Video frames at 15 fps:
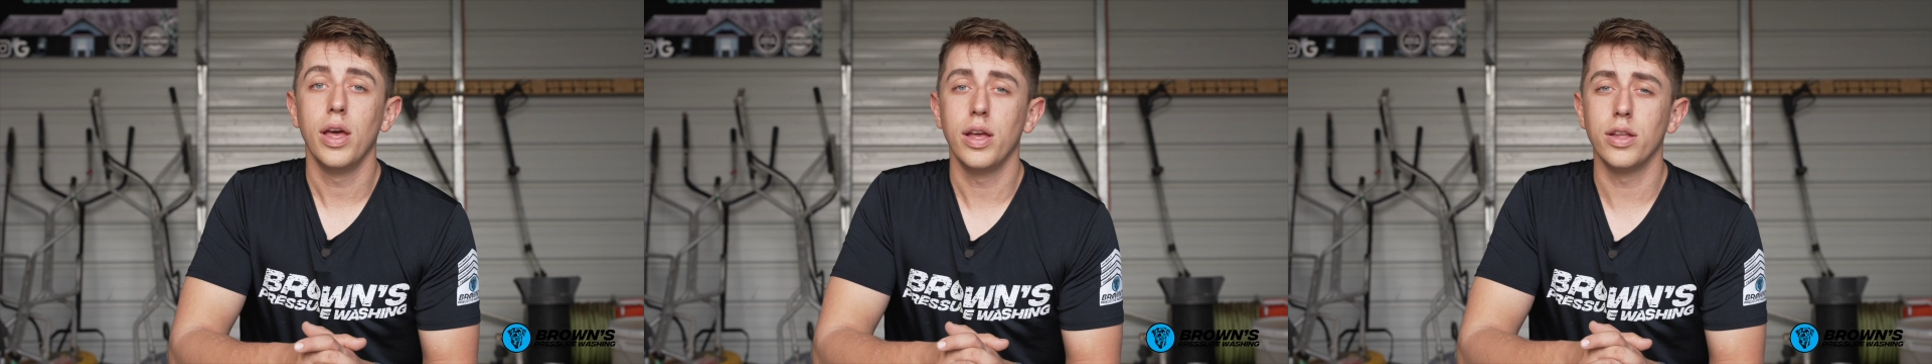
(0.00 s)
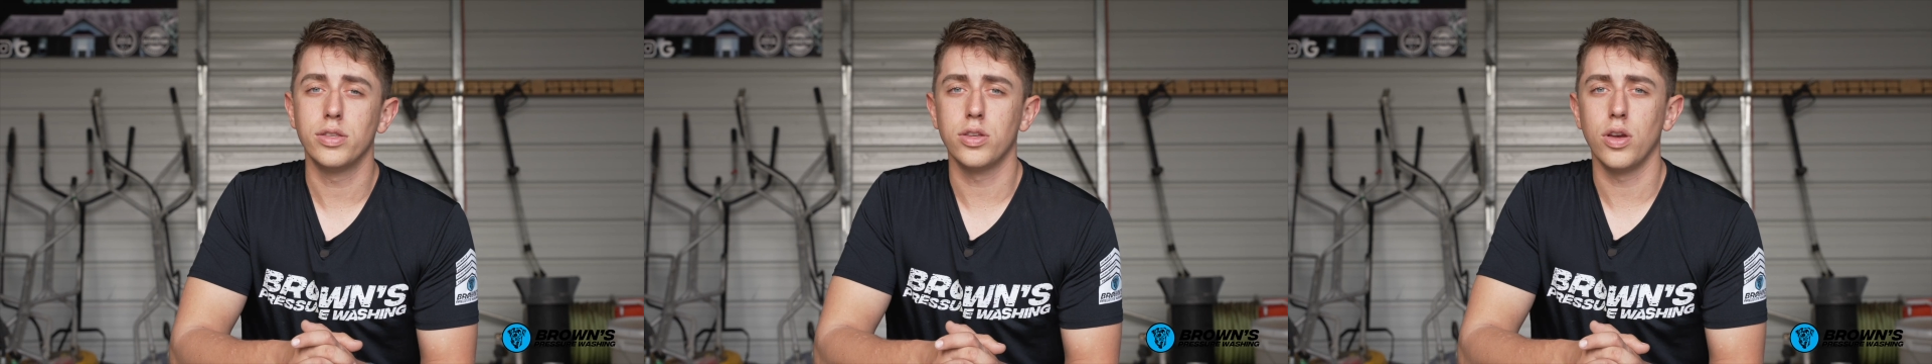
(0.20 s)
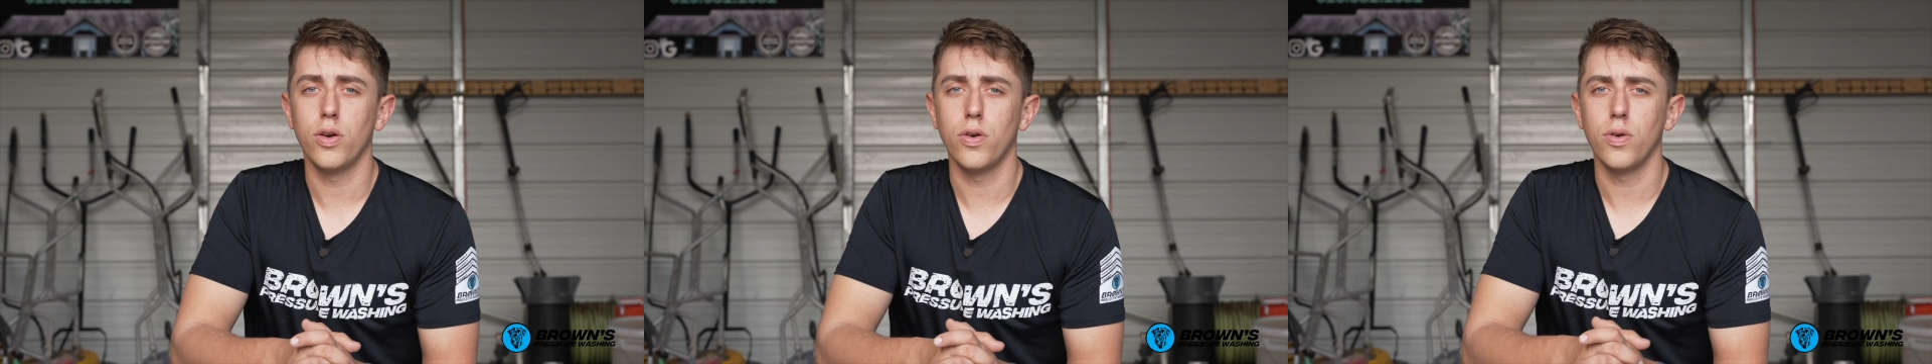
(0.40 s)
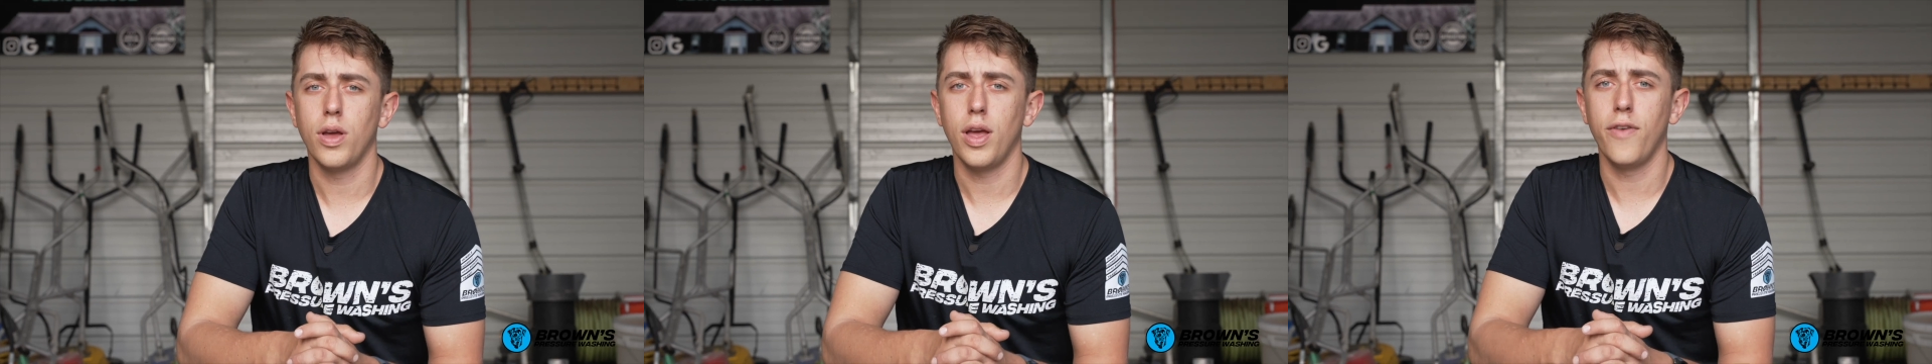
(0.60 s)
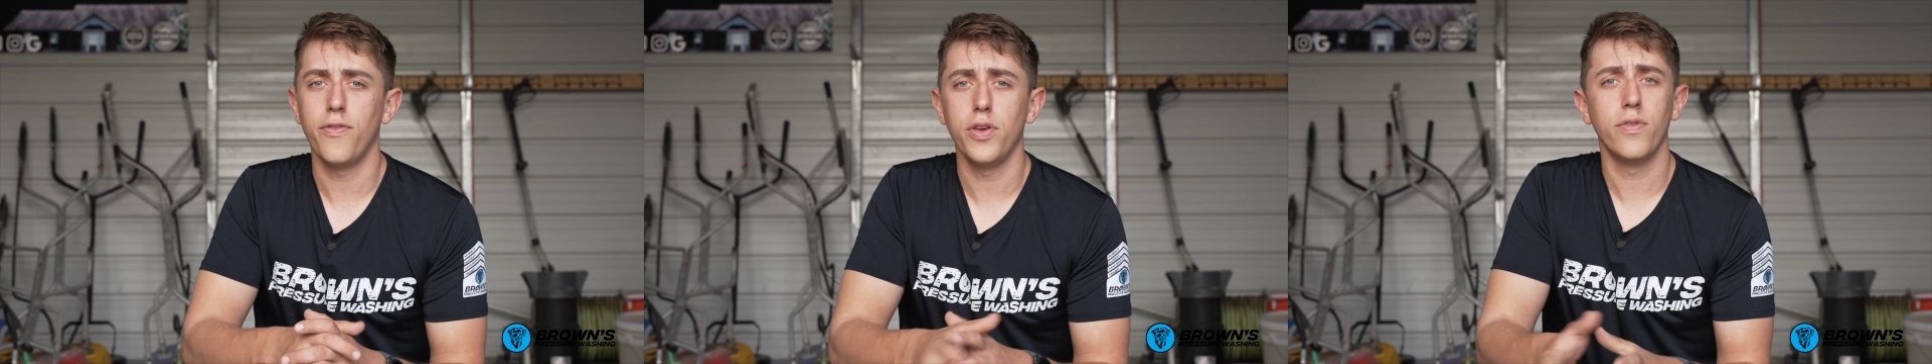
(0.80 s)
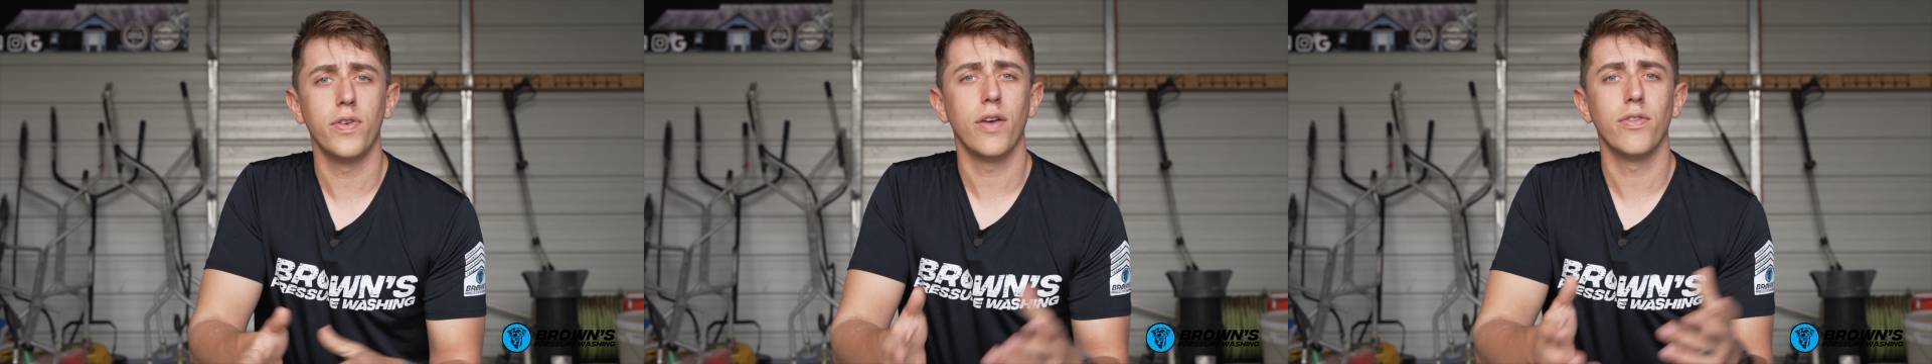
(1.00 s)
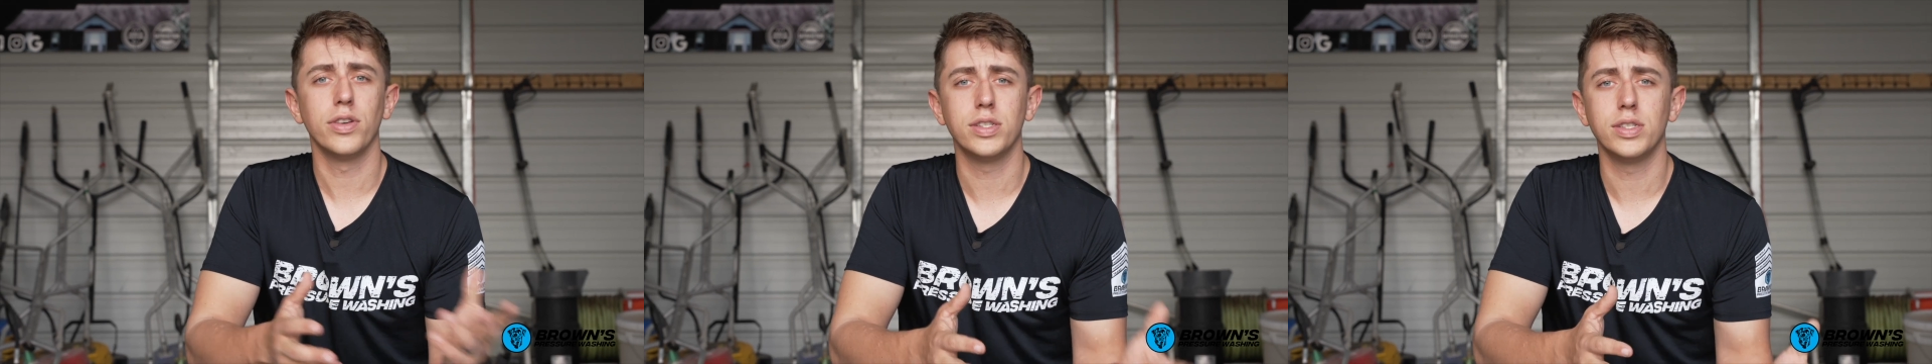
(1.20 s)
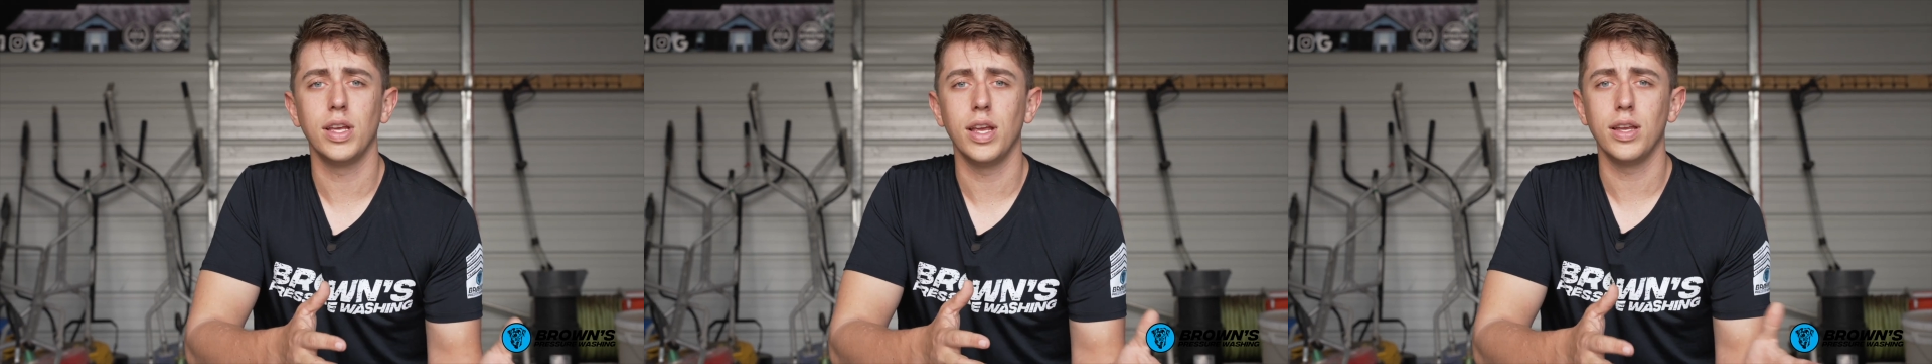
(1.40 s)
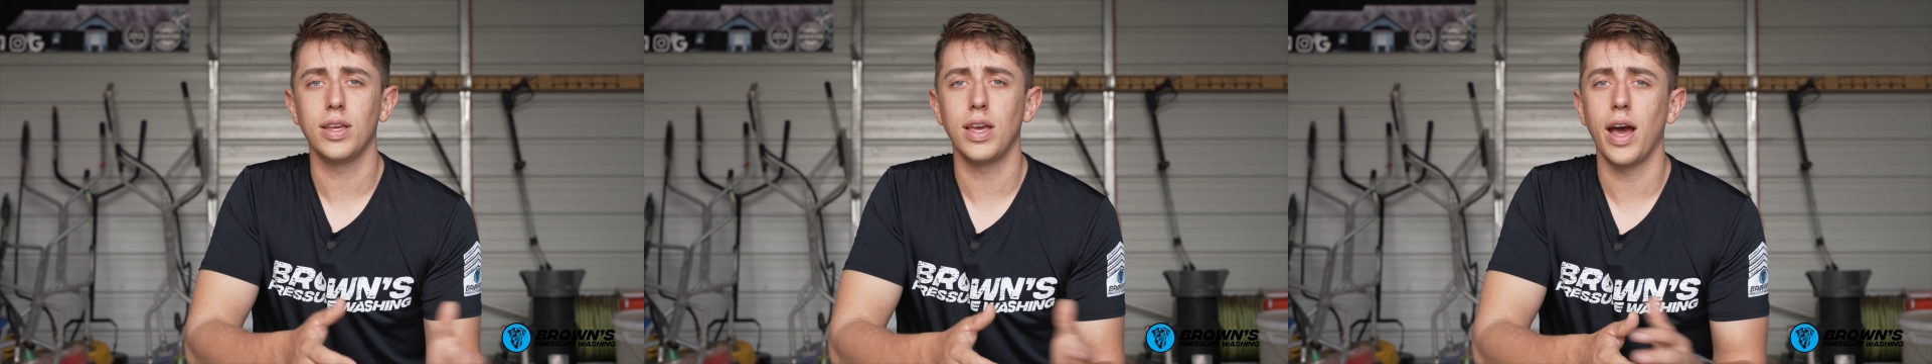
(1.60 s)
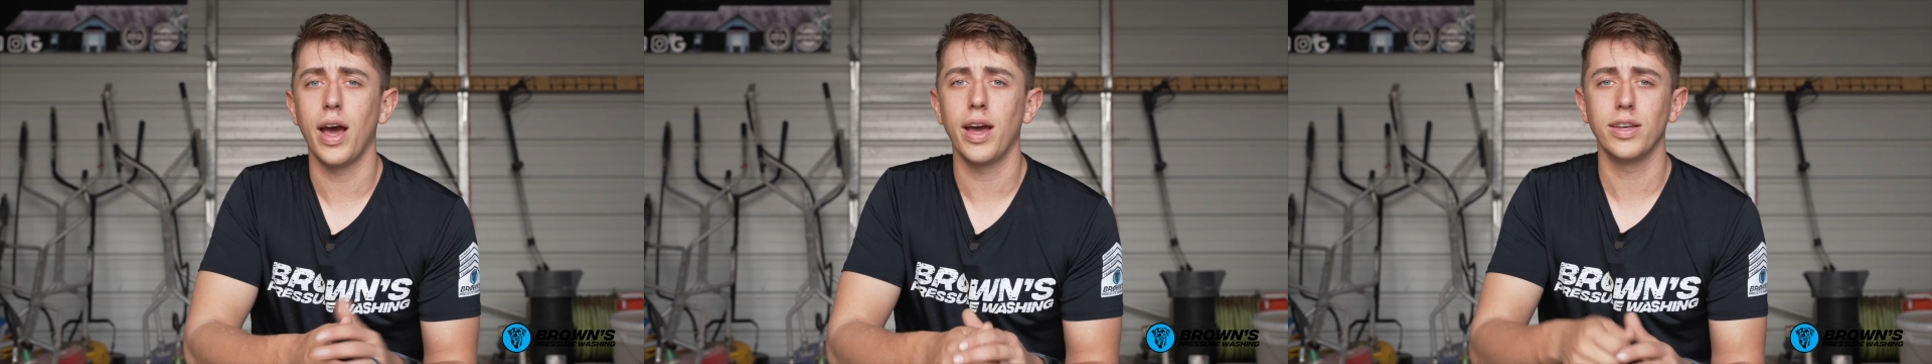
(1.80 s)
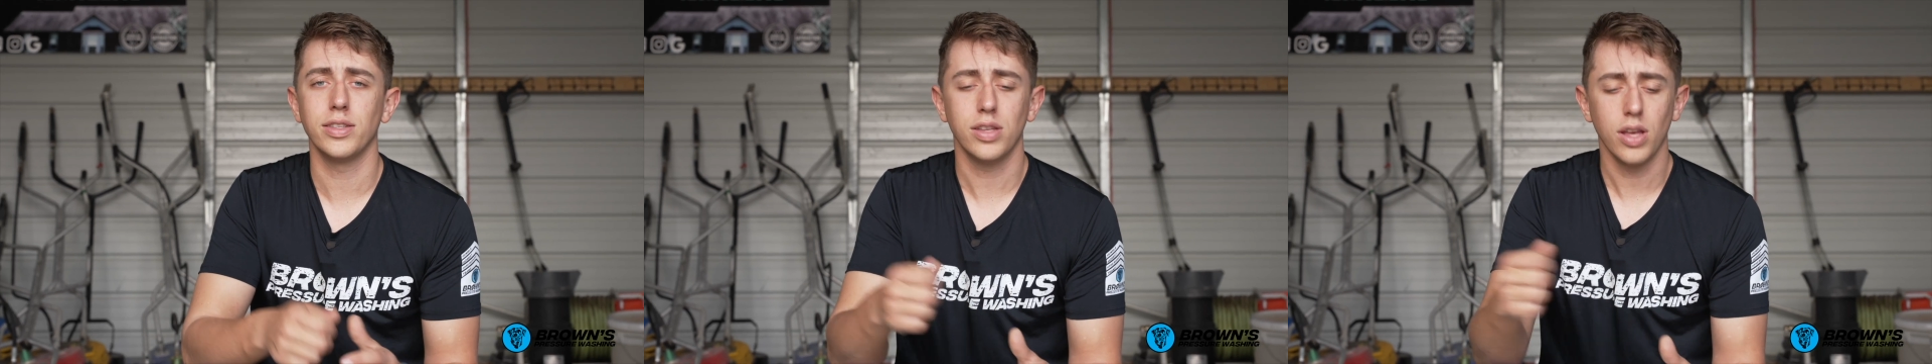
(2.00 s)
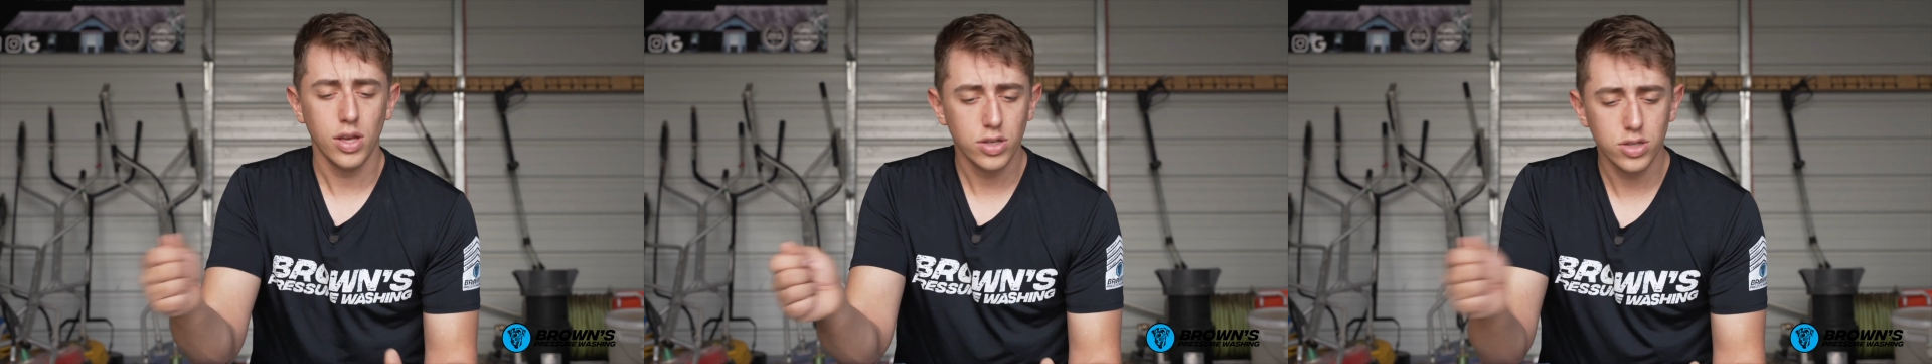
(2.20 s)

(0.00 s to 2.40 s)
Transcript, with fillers: And so if you've ever seen guys